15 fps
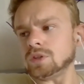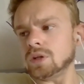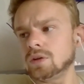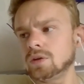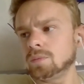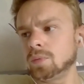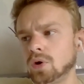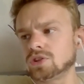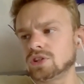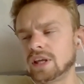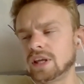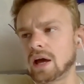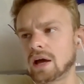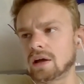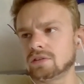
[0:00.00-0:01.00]
But
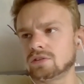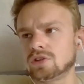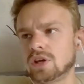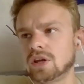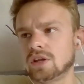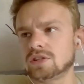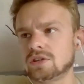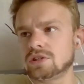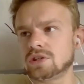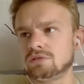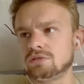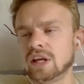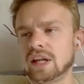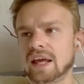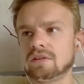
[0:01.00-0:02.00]
yeah, to
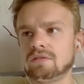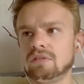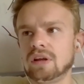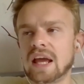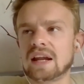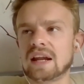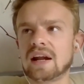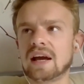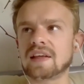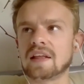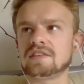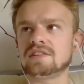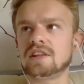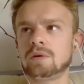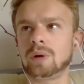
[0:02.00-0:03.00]
regain an
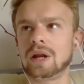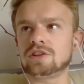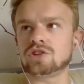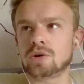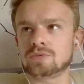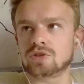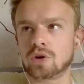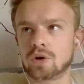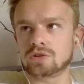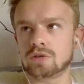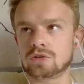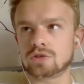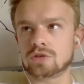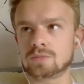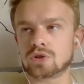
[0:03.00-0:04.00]
identity, we need some sort
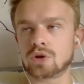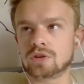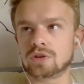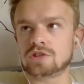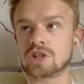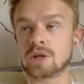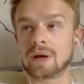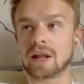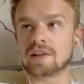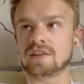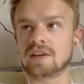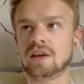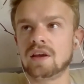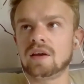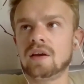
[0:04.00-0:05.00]
of
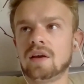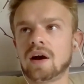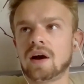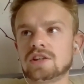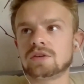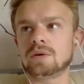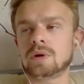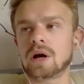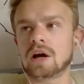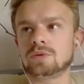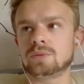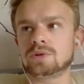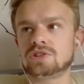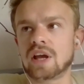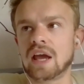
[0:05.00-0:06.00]
stability. As I
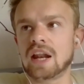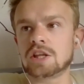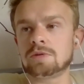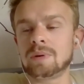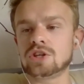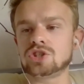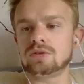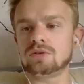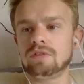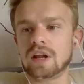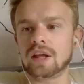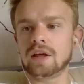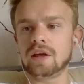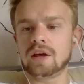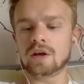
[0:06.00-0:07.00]
was saying, it's been
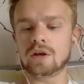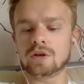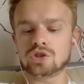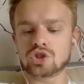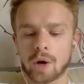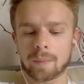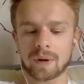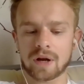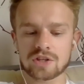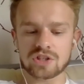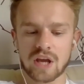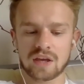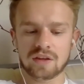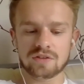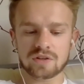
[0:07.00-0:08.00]
very chopping and
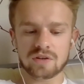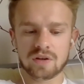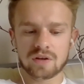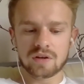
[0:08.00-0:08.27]
changing